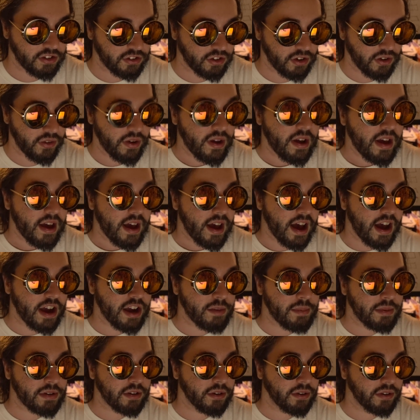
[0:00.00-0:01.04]
So I
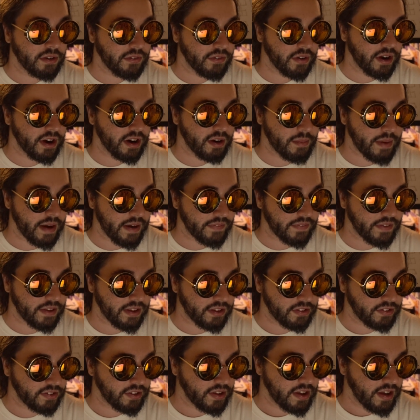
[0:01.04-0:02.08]
could be totally wrong about
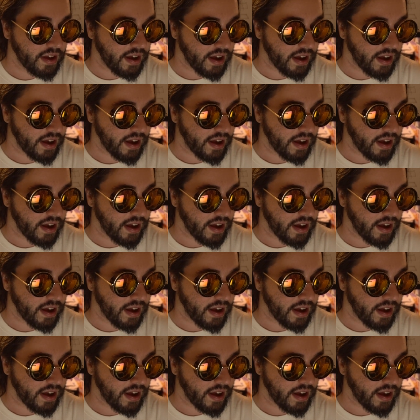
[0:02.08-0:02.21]
this.